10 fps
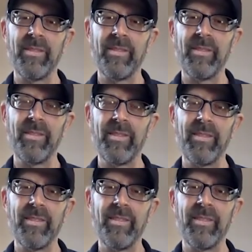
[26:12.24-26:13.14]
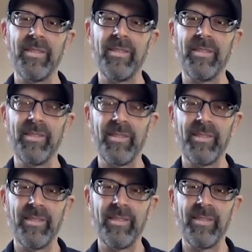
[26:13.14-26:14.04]

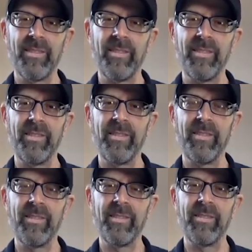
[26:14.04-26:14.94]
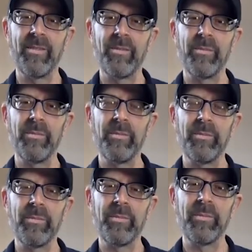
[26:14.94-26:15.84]

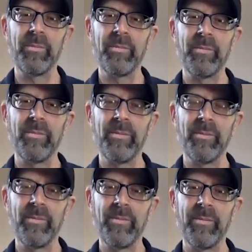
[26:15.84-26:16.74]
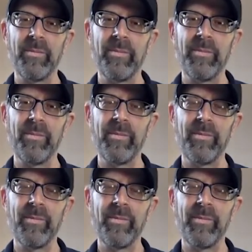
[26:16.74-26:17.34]
No words are spoken by the person on screen.